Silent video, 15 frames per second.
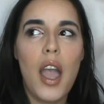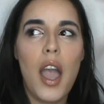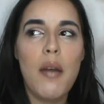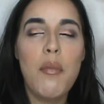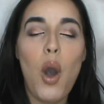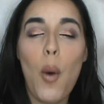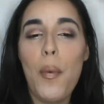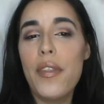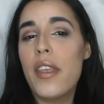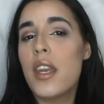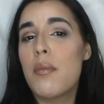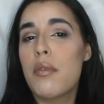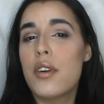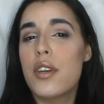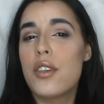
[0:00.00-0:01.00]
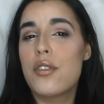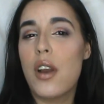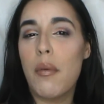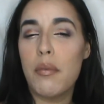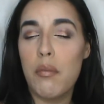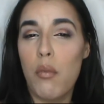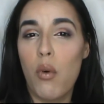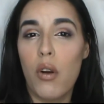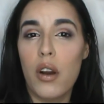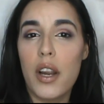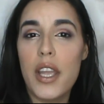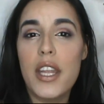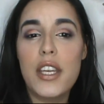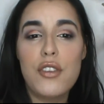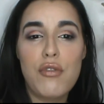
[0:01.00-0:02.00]
I'm hoping that number has dropped more.
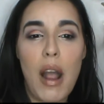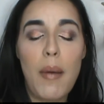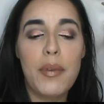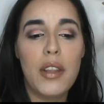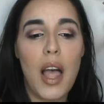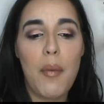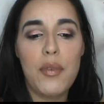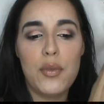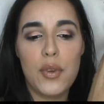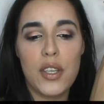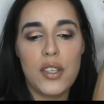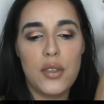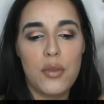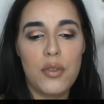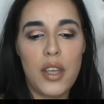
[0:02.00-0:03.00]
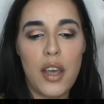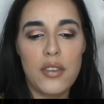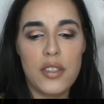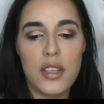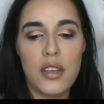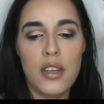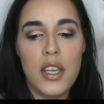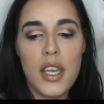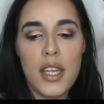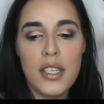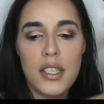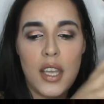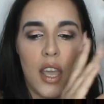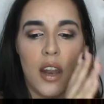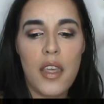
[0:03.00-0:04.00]
It dropped a lot between
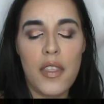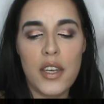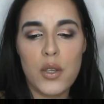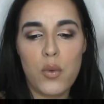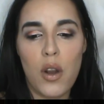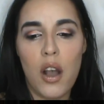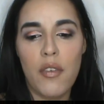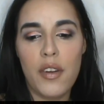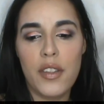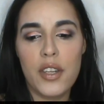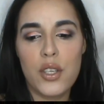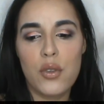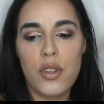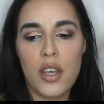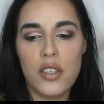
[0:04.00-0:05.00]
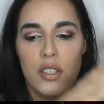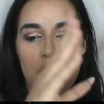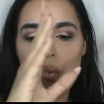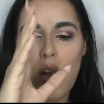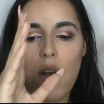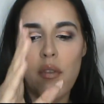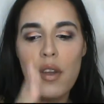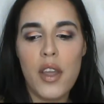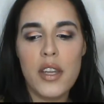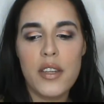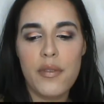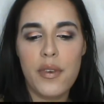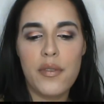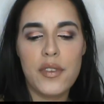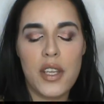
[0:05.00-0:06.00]
2010 and then 12, and then 2012
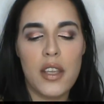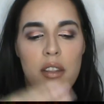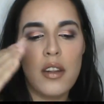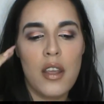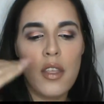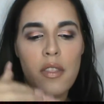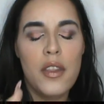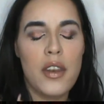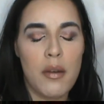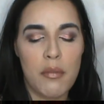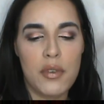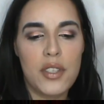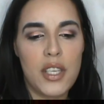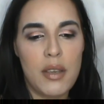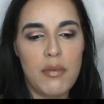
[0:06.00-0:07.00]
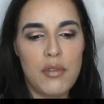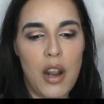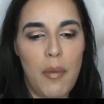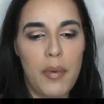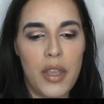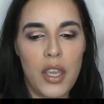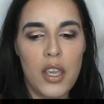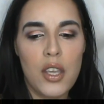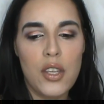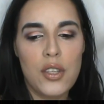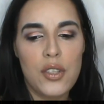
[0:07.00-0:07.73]
to 15. The numbers keep dropping.